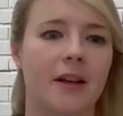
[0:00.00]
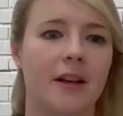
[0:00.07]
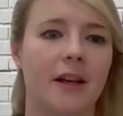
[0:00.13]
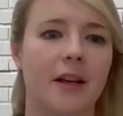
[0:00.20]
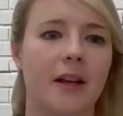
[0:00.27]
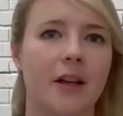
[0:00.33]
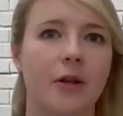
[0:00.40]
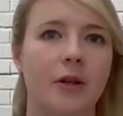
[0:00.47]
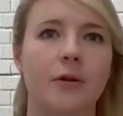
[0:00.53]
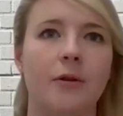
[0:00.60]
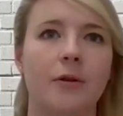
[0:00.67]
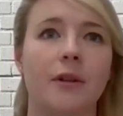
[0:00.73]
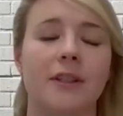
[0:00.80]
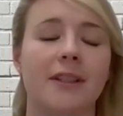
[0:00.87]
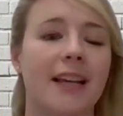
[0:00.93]

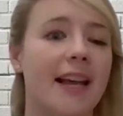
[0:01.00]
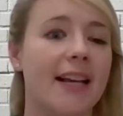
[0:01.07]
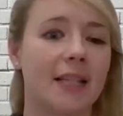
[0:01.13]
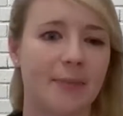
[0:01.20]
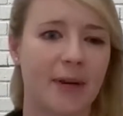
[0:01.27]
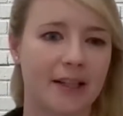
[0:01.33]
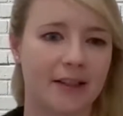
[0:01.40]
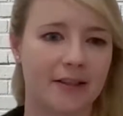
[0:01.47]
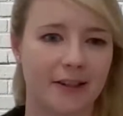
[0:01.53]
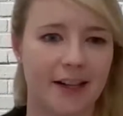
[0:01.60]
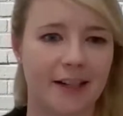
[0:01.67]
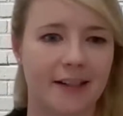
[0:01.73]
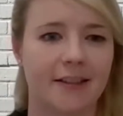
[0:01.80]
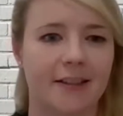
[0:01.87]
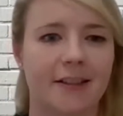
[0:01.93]
it's case-based, right?
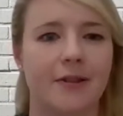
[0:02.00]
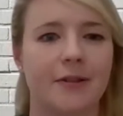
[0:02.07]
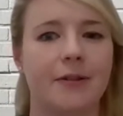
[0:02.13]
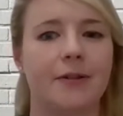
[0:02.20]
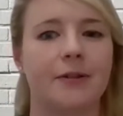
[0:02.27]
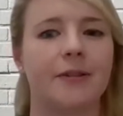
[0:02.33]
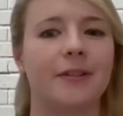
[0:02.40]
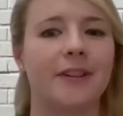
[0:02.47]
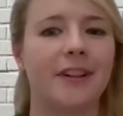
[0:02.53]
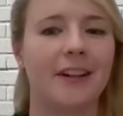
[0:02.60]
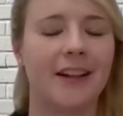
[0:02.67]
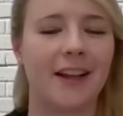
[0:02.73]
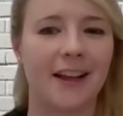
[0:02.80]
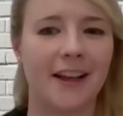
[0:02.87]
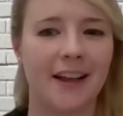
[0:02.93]
So
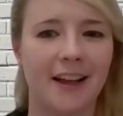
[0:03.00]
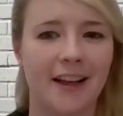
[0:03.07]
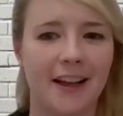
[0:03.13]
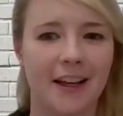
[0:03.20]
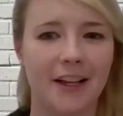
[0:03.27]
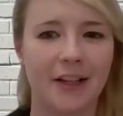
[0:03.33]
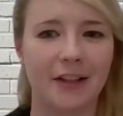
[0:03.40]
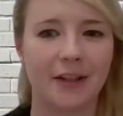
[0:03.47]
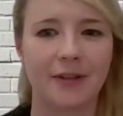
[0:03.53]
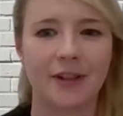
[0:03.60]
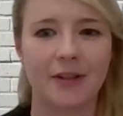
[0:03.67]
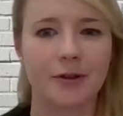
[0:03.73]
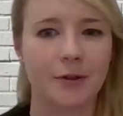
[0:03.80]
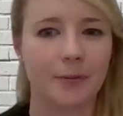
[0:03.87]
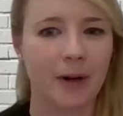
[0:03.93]
you need
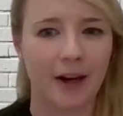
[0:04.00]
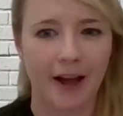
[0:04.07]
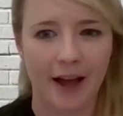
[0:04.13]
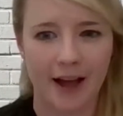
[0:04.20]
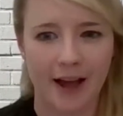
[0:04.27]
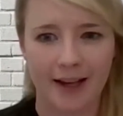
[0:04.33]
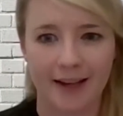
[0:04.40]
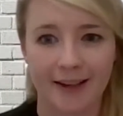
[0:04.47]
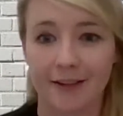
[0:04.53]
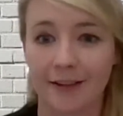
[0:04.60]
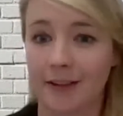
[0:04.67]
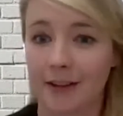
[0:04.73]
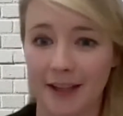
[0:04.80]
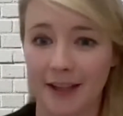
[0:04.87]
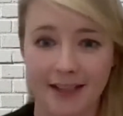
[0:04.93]
to apply
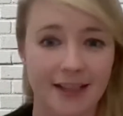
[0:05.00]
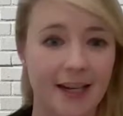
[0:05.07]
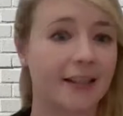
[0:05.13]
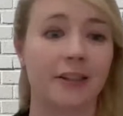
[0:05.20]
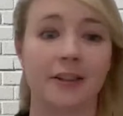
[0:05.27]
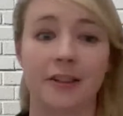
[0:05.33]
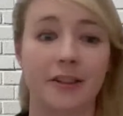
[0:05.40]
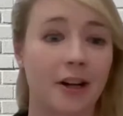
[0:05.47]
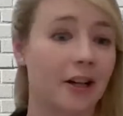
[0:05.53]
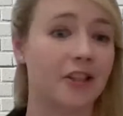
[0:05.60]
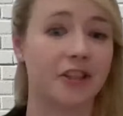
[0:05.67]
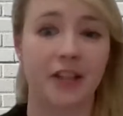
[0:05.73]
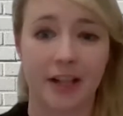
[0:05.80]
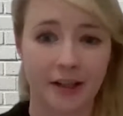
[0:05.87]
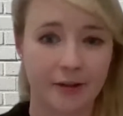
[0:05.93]
this technical knowledge
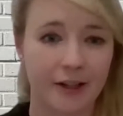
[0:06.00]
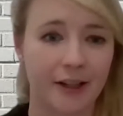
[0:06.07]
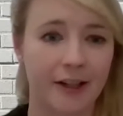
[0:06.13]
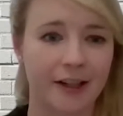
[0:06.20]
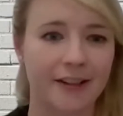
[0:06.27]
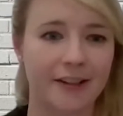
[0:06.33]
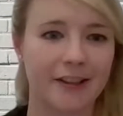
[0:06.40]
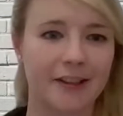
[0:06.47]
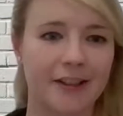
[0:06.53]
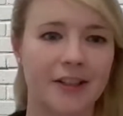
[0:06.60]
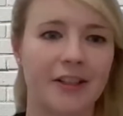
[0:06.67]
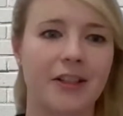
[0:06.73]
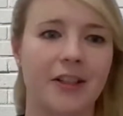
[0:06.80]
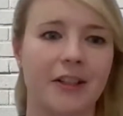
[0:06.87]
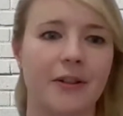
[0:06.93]
that you learn
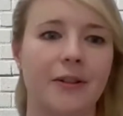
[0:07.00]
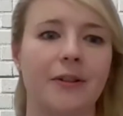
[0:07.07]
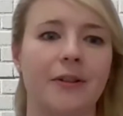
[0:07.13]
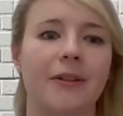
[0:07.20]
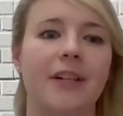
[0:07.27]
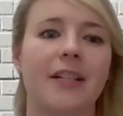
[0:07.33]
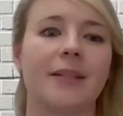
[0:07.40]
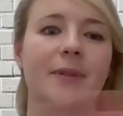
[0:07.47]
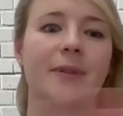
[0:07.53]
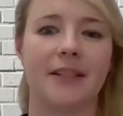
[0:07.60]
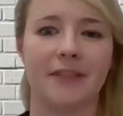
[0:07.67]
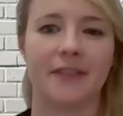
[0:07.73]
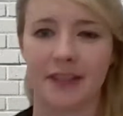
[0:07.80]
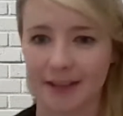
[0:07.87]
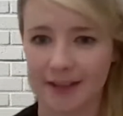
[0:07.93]
to a
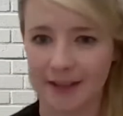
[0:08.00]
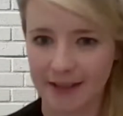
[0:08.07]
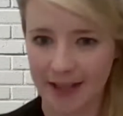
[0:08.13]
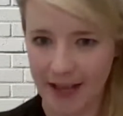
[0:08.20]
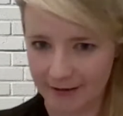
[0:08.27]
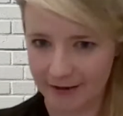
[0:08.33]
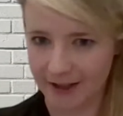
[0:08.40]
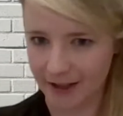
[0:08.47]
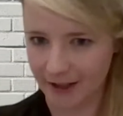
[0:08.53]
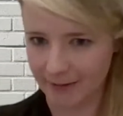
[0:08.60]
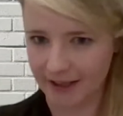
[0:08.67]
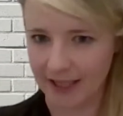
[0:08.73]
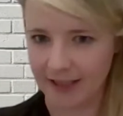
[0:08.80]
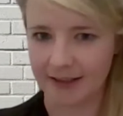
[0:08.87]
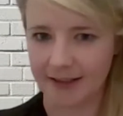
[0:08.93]
specific set of
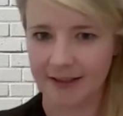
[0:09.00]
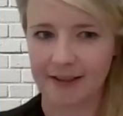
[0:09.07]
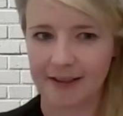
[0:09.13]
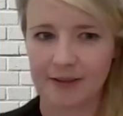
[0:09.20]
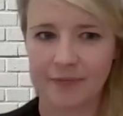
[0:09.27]
circumstances.